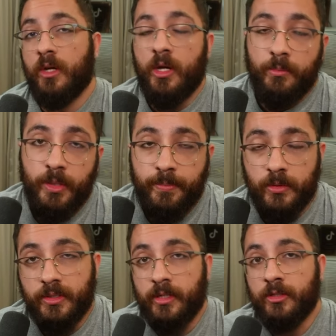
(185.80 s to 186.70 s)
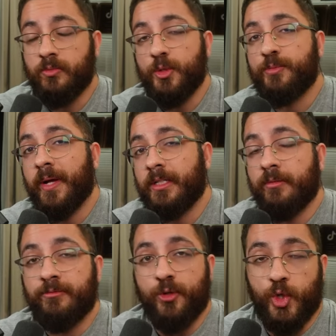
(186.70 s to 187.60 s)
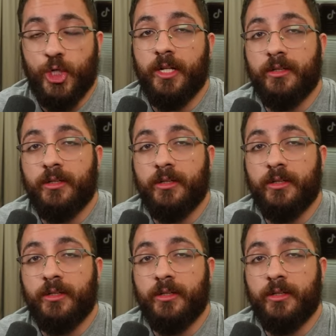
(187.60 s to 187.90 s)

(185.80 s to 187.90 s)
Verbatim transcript: People didn't respect him for shit.